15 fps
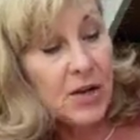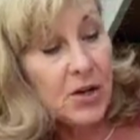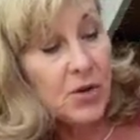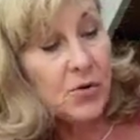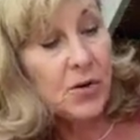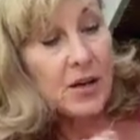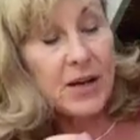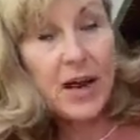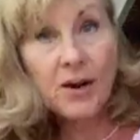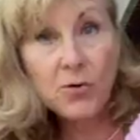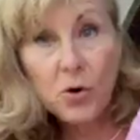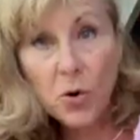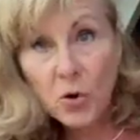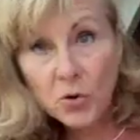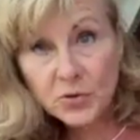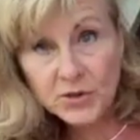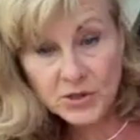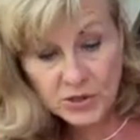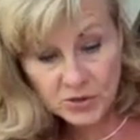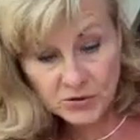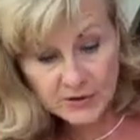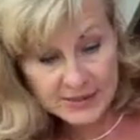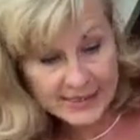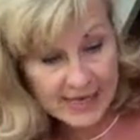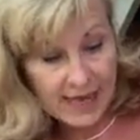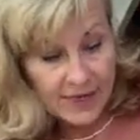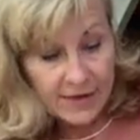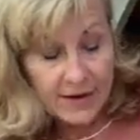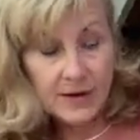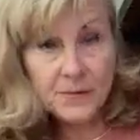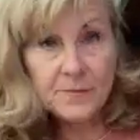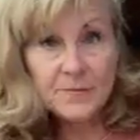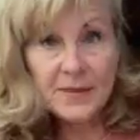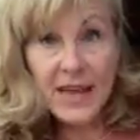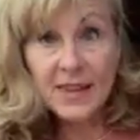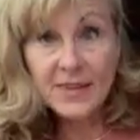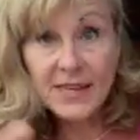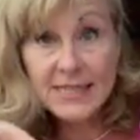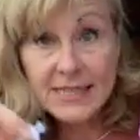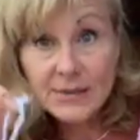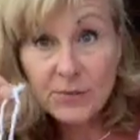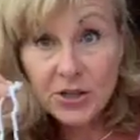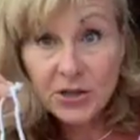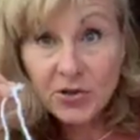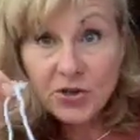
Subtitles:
you can now hold the 2 together, and this is where your